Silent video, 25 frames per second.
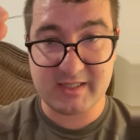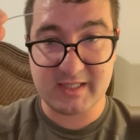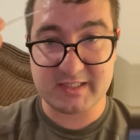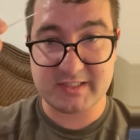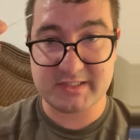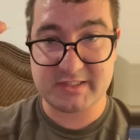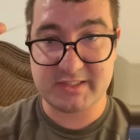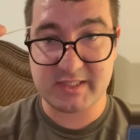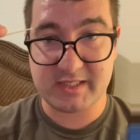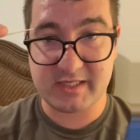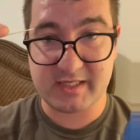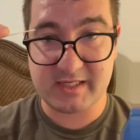
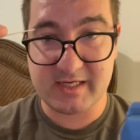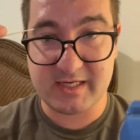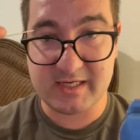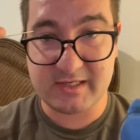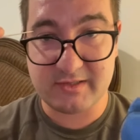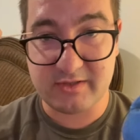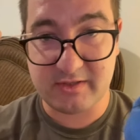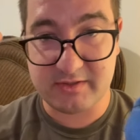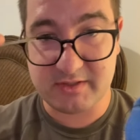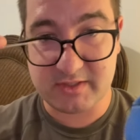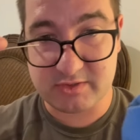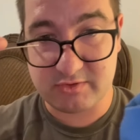that's sticking
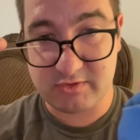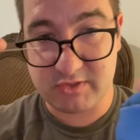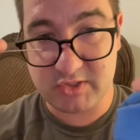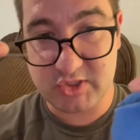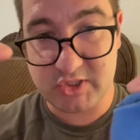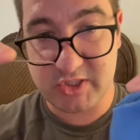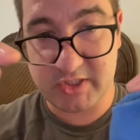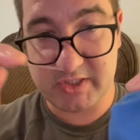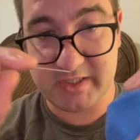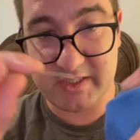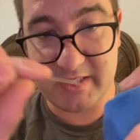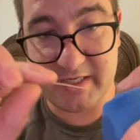out of the
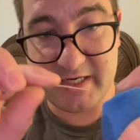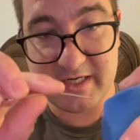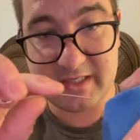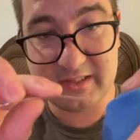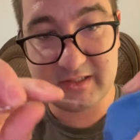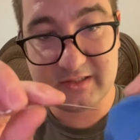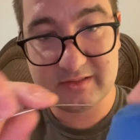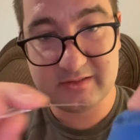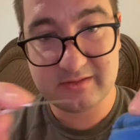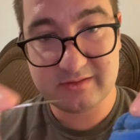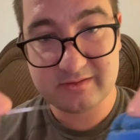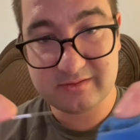scrunchie and the
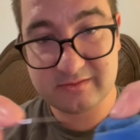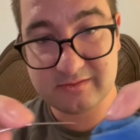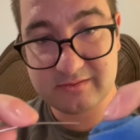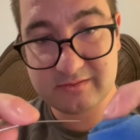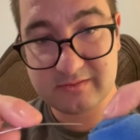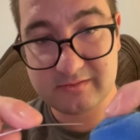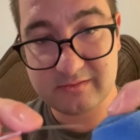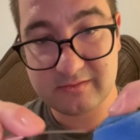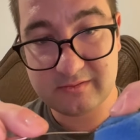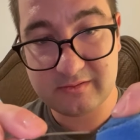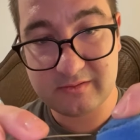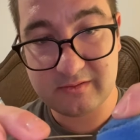needle,
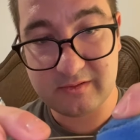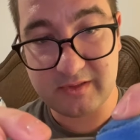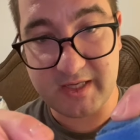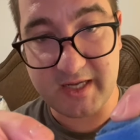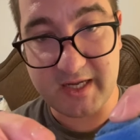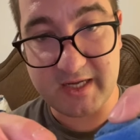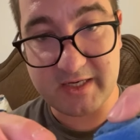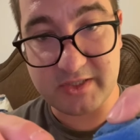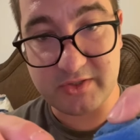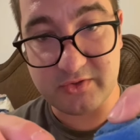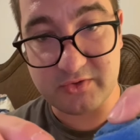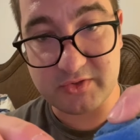
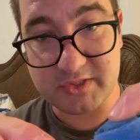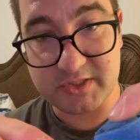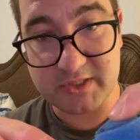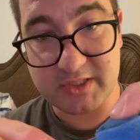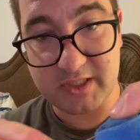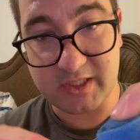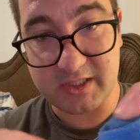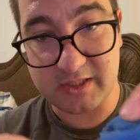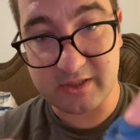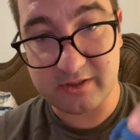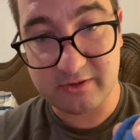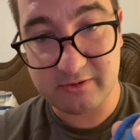and you
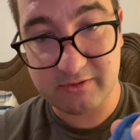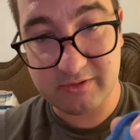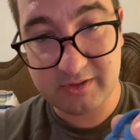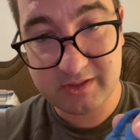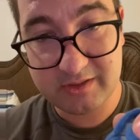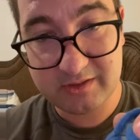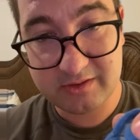sew